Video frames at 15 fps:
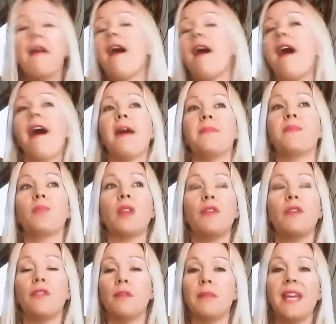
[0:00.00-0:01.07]
Um,
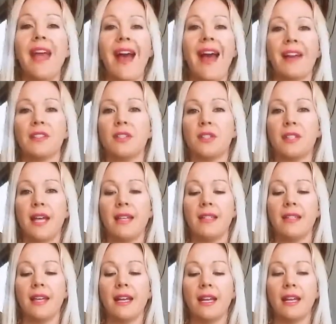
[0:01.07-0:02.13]
for me,
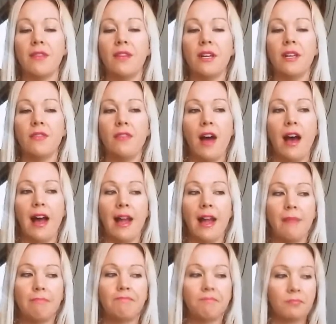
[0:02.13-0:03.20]
exercise, like even if
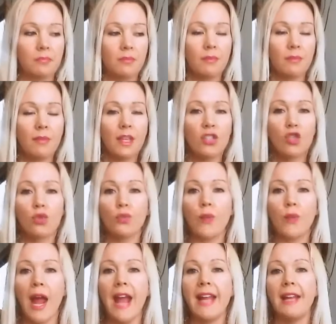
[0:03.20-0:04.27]
I'm
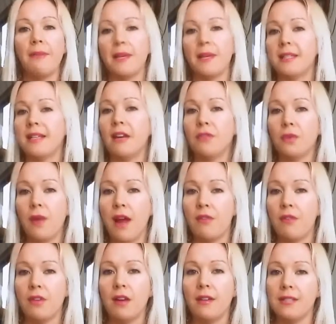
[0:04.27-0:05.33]
dragging myself
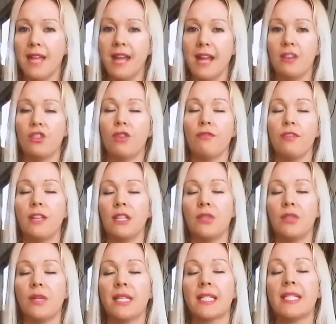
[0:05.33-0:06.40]
around all day and don't feel
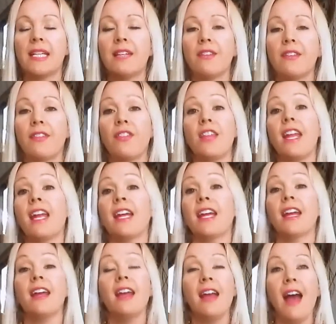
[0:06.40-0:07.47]
like doing a single
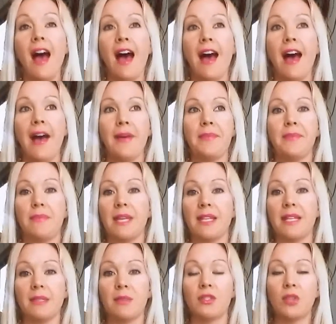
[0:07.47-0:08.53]
thing um,
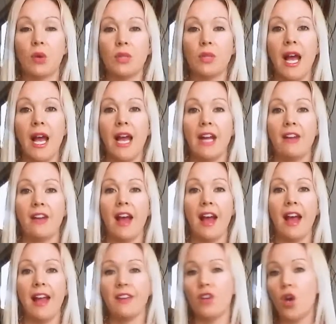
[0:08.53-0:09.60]
because I'm so tired.
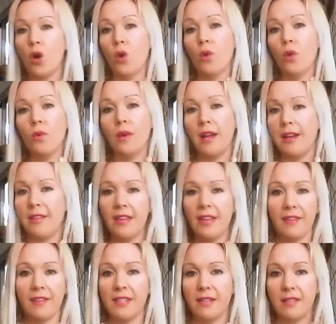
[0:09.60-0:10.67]
I know, and I
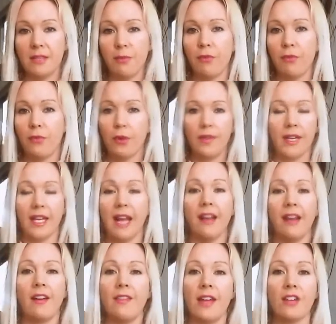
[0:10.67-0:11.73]
think I've said this before, that
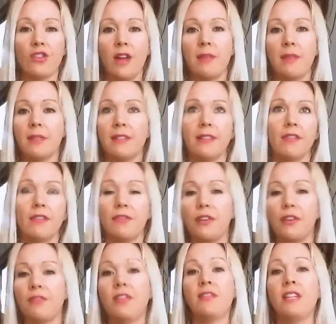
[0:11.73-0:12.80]
getting on that treadmill, even
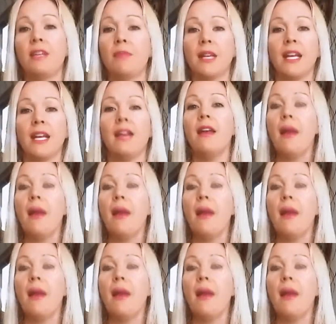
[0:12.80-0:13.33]
for a 15 minute